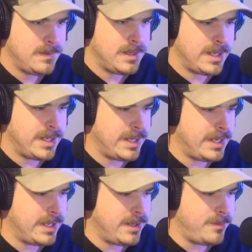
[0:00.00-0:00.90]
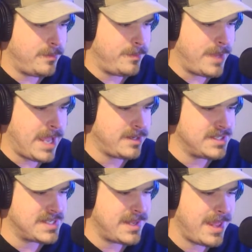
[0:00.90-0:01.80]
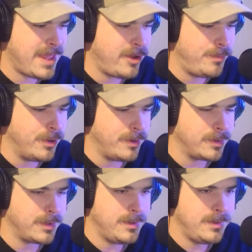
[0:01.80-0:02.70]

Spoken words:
And Magnus Hellberg